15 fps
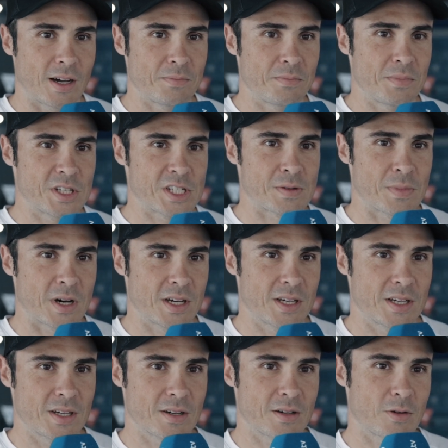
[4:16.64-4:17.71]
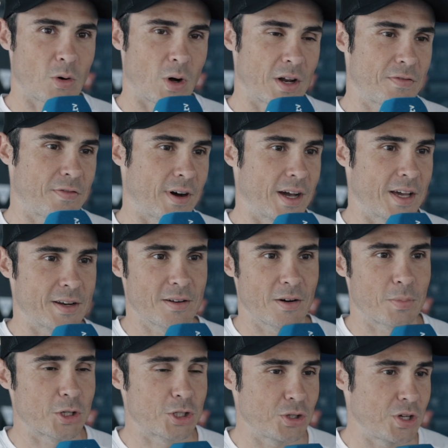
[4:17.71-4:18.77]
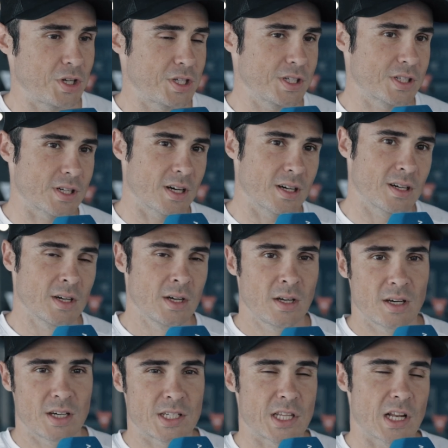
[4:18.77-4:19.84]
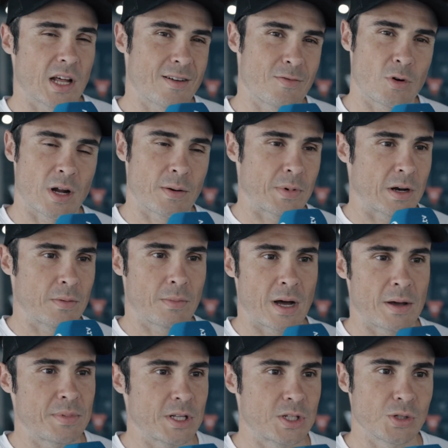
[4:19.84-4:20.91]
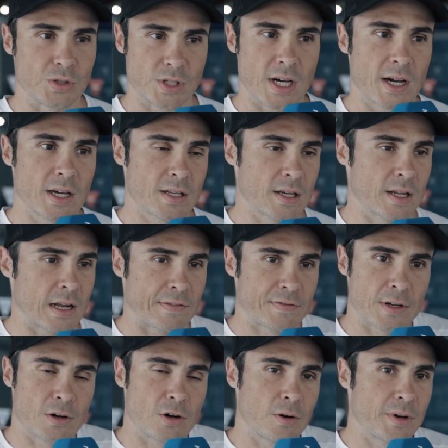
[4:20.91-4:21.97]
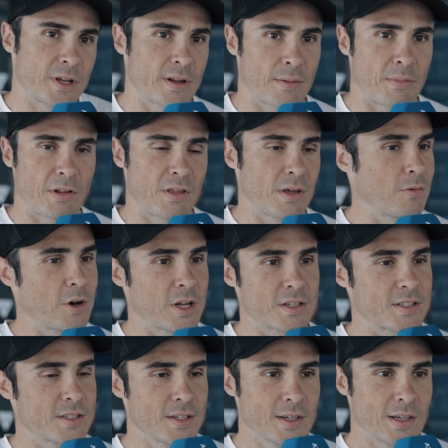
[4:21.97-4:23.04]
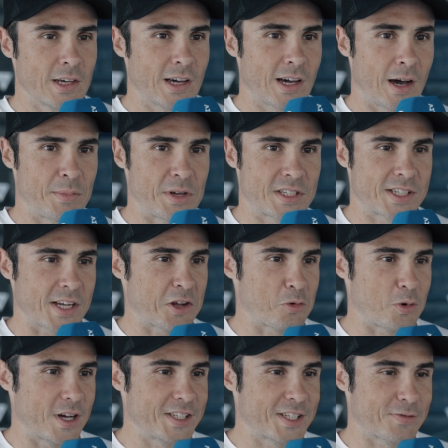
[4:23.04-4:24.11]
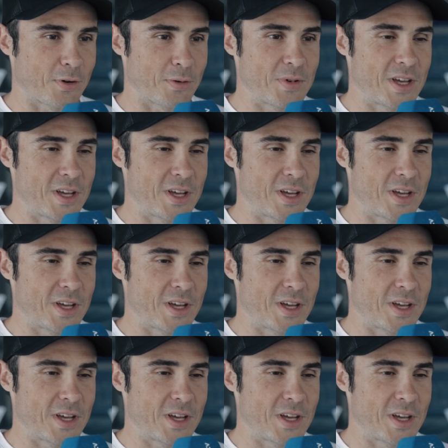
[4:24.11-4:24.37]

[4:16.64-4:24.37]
I missed my qualifying opportunities. I, I still have one, but it might be too tight. And after COVID, everything went a bit sideways for